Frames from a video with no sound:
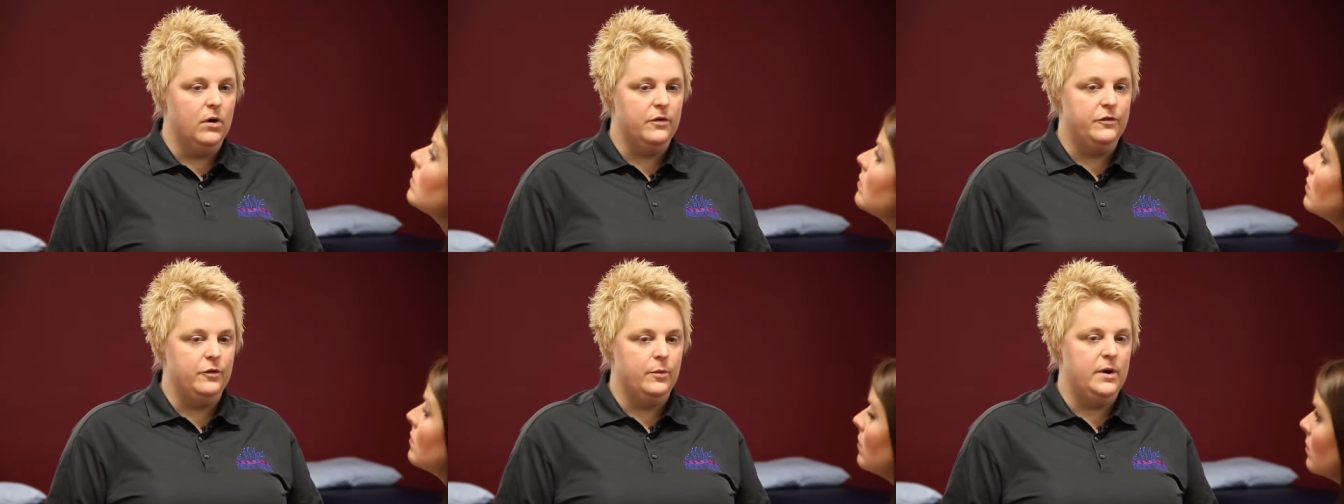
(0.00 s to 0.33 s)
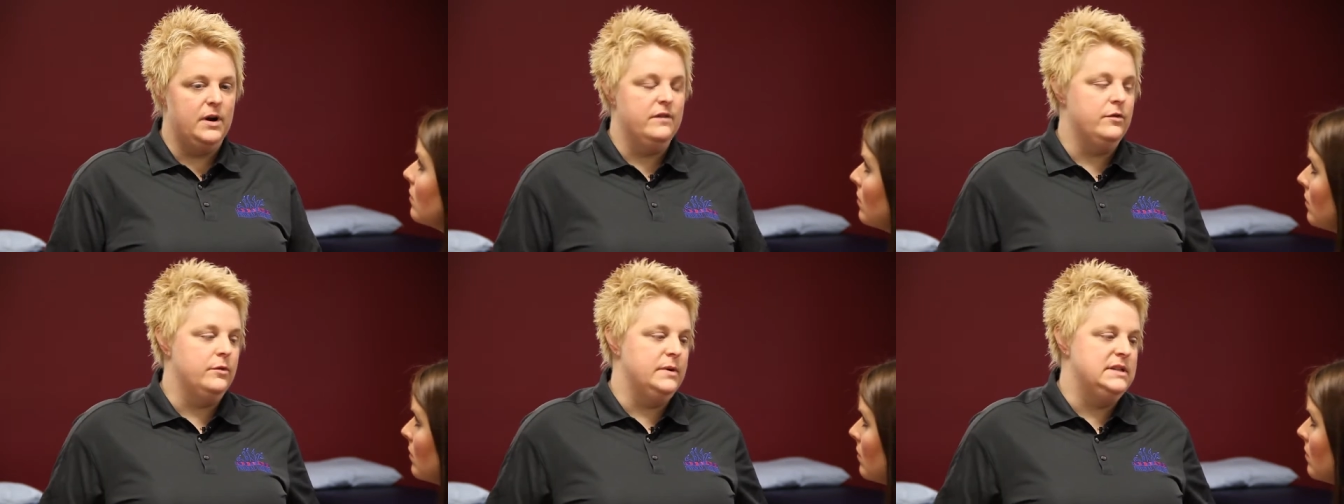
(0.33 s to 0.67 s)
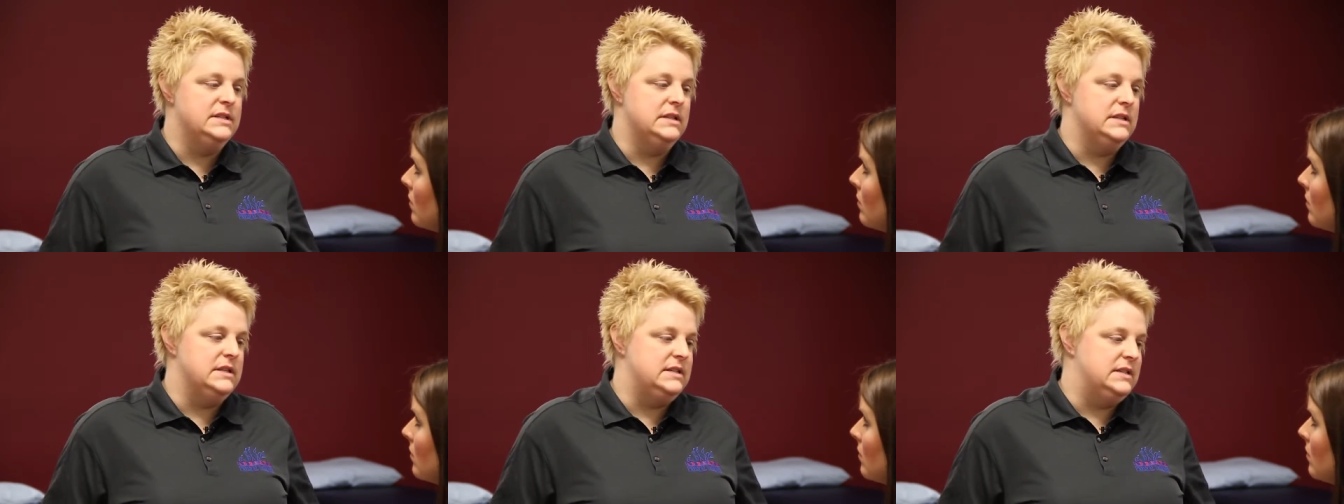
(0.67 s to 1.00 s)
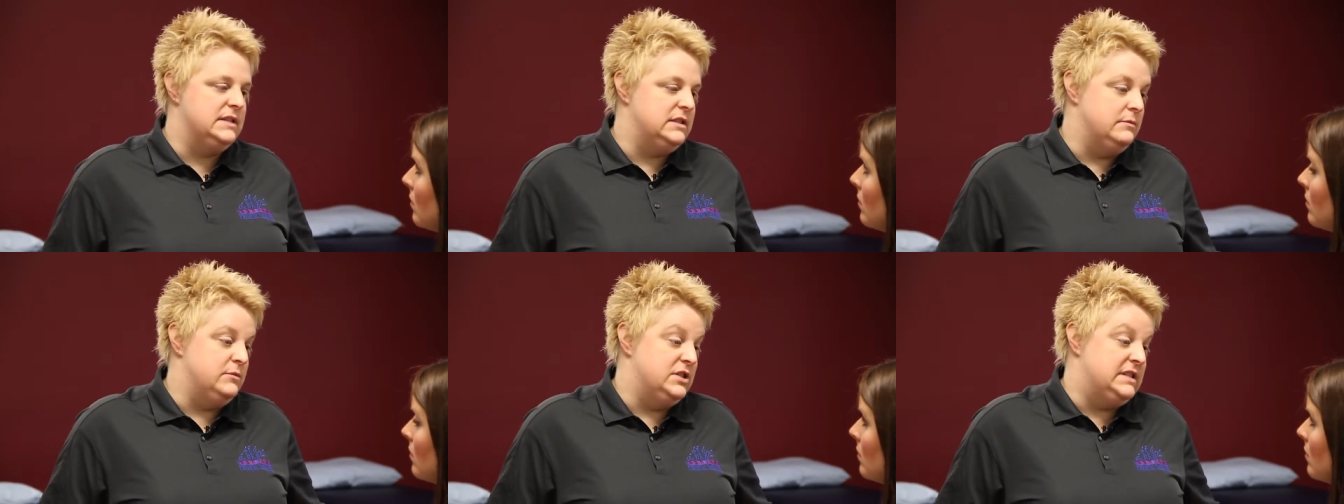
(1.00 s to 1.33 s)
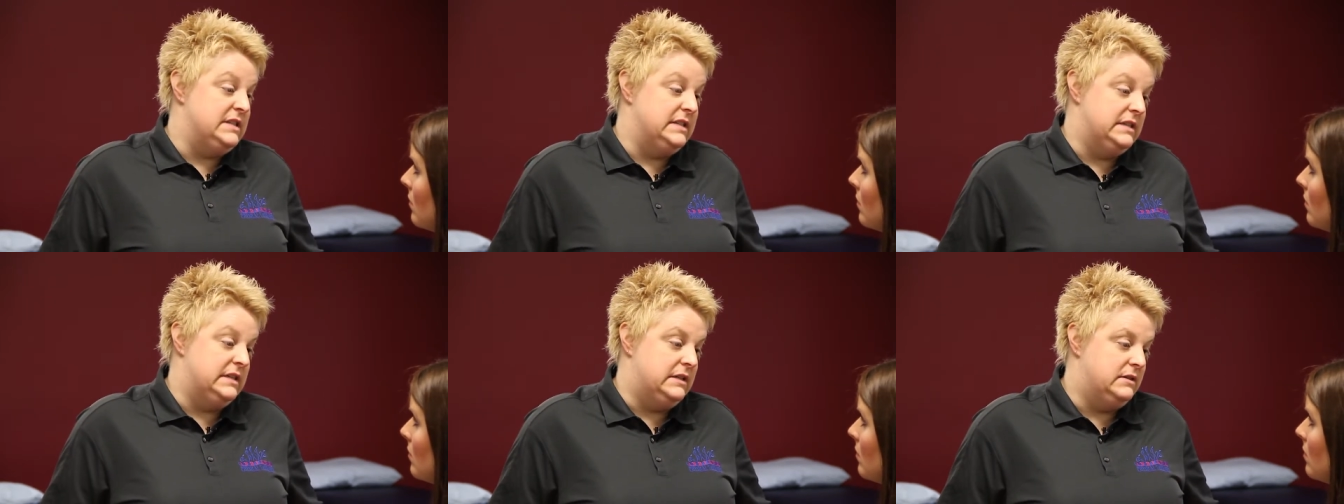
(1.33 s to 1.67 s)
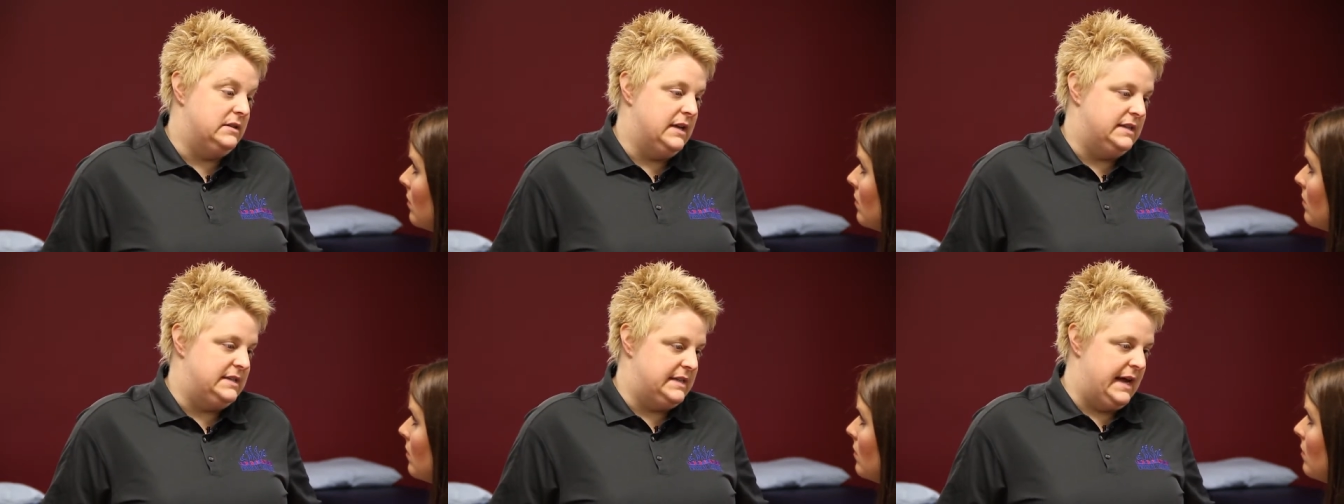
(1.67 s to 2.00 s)
for whatever reason the system just
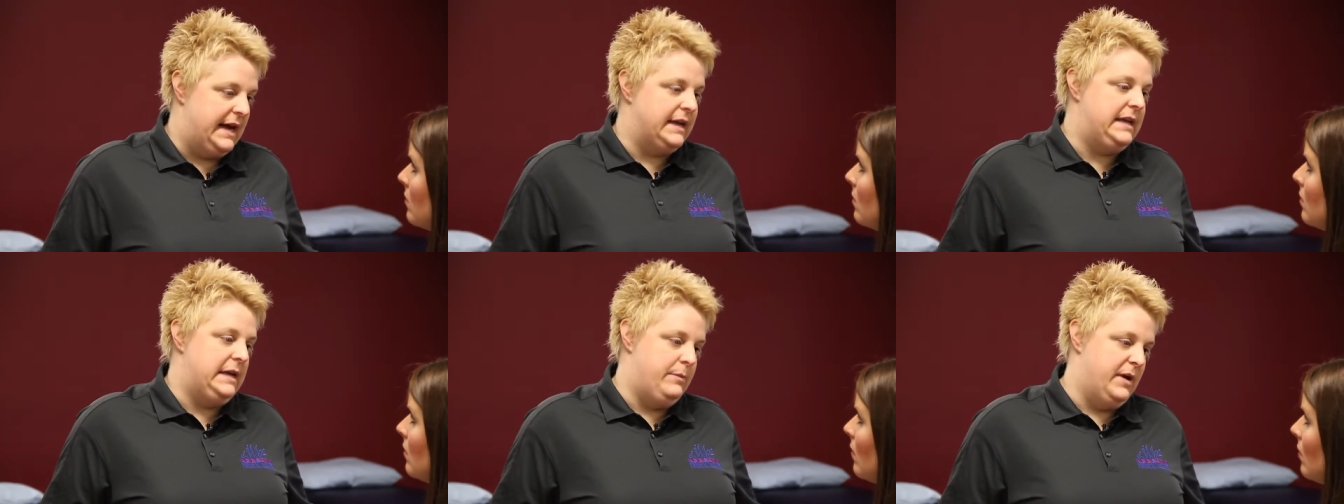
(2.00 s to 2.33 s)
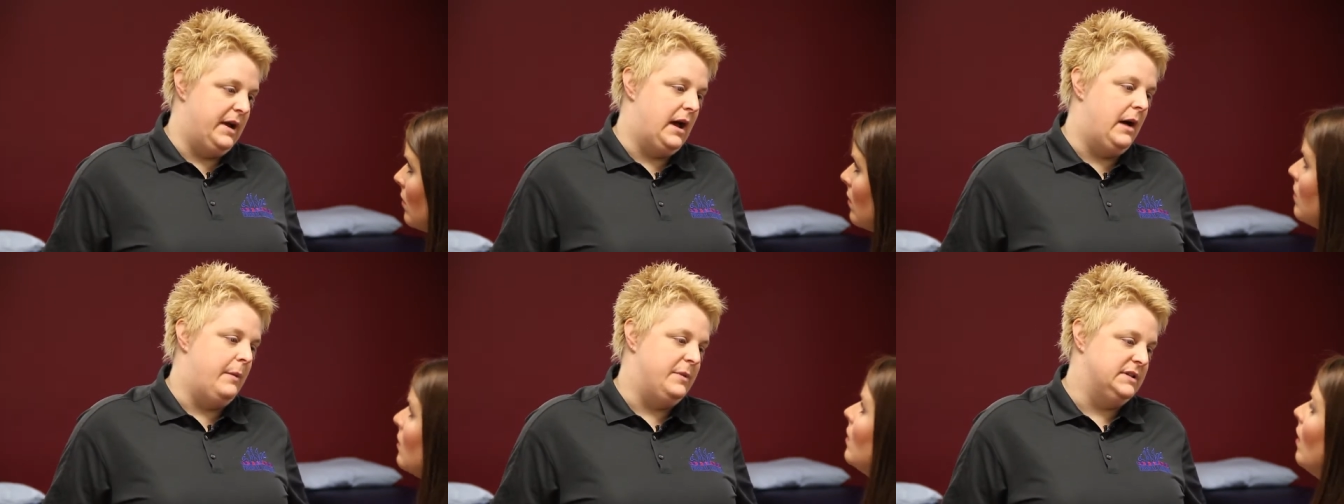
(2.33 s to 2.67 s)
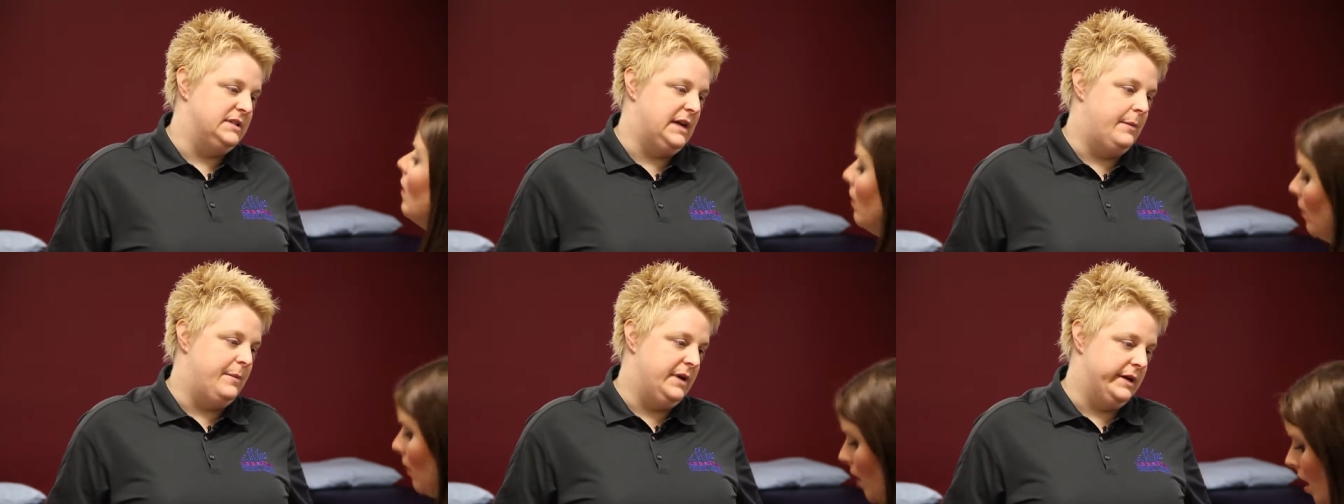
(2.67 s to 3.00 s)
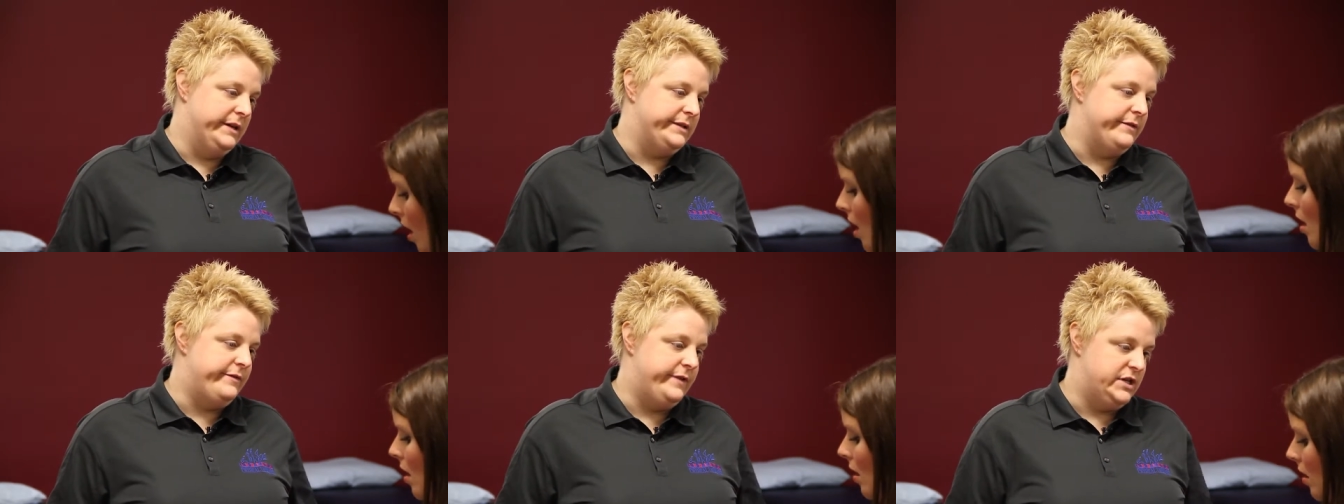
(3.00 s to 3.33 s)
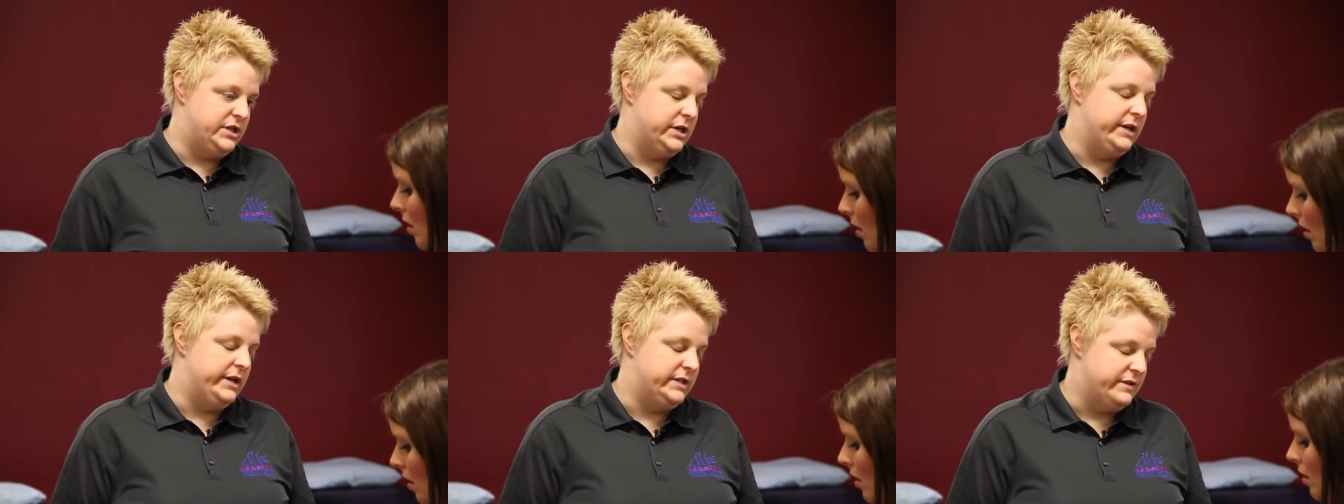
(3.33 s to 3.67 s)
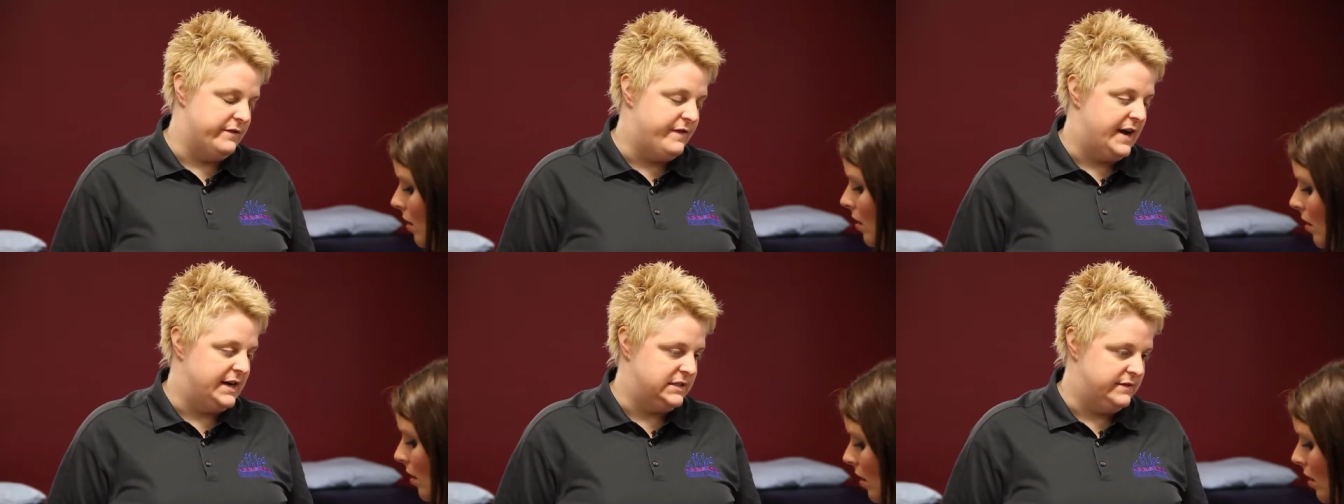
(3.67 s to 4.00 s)
it's not keeping up. It's not being as efficient and
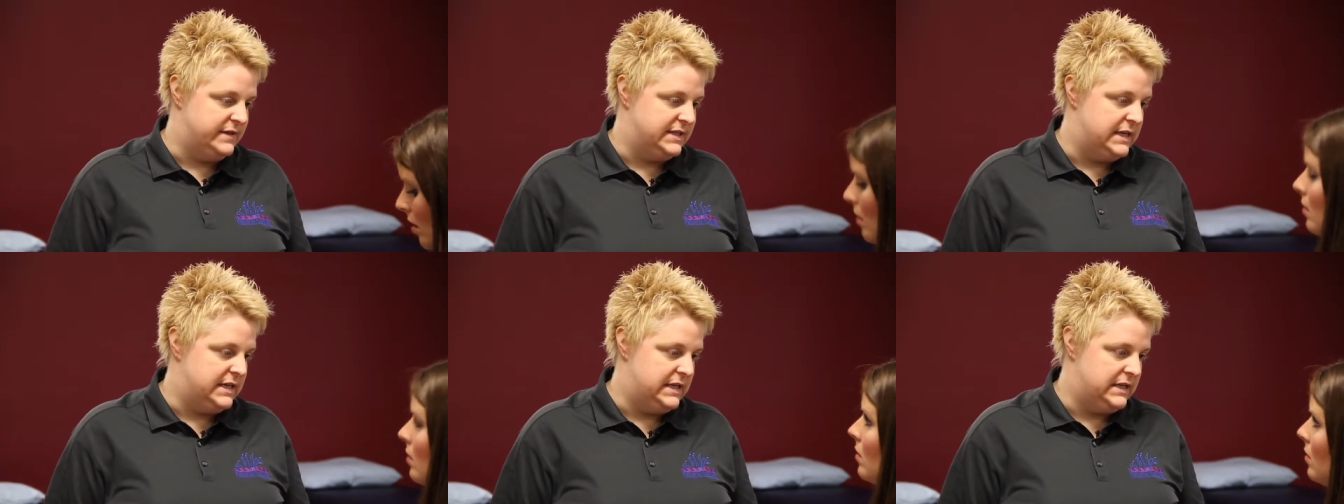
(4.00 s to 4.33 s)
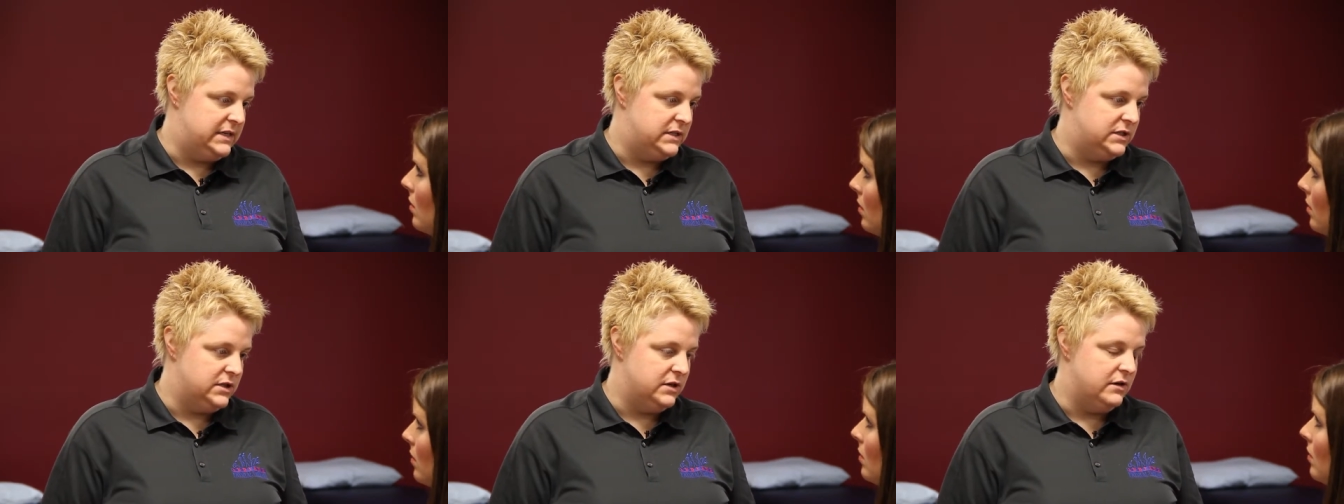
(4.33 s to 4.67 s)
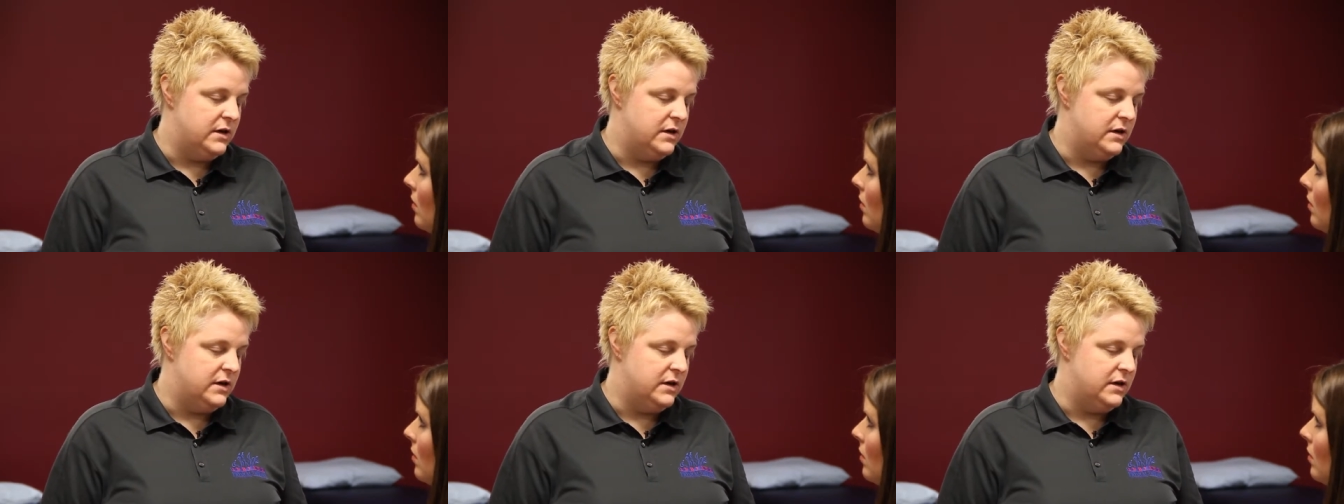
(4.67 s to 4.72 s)
as effective as it needs to.